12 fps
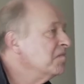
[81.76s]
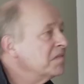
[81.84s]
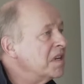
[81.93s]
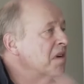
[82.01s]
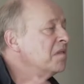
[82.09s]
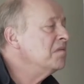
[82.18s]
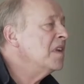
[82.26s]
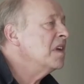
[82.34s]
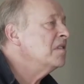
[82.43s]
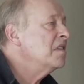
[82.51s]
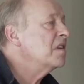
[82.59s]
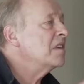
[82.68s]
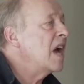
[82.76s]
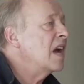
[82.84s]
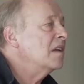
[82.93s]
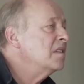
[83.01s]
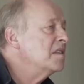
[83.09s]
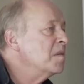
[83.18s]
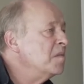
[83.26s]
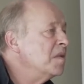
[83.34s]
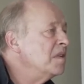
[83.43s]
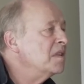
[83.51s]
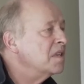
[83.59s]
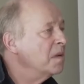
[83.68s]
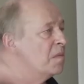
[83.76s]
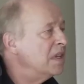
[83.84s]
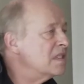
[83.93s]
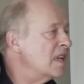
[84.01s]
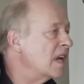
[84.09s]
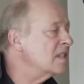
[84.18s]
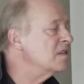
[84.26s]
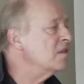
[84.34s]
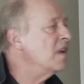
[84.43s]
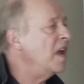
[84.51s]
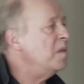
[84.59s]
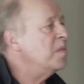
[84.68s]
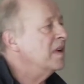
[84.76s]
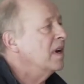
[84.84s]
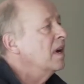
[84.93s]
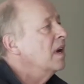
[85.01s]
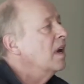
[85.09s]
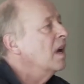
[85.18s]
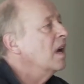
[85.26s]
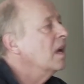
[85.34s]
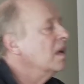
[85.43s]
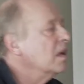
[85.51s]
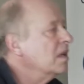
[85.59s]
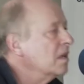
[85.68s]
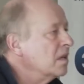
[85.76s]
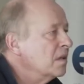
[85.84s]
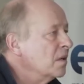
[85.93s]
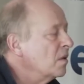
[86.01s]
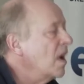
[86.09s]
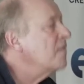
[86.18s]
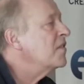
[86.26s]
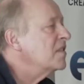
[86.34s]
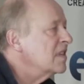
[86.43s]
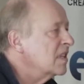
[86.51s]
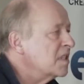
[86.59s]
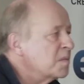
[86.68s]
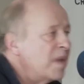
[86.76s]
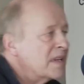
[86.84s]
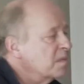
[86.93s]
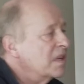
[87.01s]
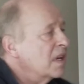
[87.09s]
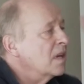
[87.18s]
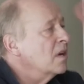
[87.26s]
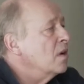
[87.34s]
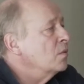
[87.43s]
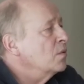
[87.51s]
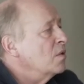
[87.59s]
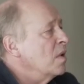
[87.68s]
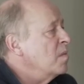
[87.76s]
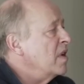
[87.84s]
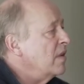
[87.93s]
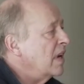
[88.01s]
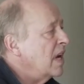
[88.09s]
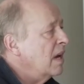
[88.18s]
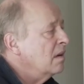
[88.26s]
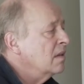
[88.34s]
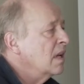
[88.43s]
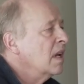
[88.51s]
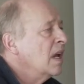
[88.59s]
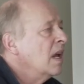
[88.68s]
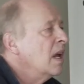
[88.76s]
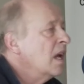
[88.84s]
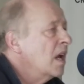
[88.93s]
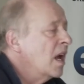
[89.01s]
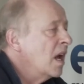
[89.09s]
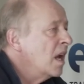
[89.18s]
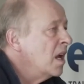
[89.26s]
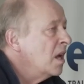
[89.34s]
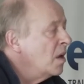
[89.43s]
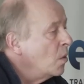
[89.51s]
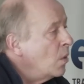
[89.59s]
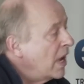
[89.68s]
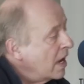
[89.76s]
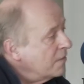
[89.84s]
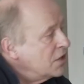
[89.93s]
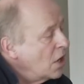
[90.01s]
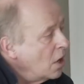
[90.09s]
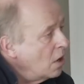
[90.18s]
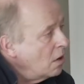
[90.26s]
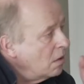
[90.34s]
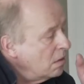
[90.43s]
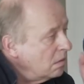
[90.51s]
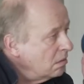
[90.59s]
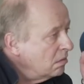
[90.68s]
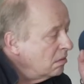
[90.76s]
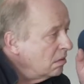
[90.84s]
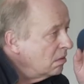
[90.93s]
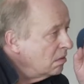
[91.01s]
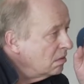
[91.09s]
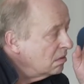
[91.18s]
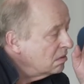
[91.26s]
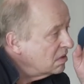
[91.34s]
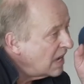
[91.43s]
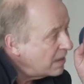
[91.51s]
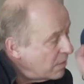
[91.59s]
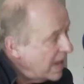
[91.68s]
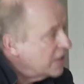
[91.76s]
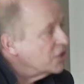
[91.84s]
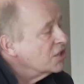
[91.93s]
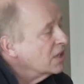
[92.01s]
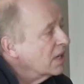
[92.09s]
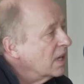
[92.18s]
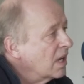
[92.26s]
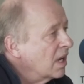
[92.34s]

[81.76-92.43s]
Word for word: So not, not uncle, so he meets next door neighbor. Uh, you know, everything is possible. He can go to America. Uh, we have no direction.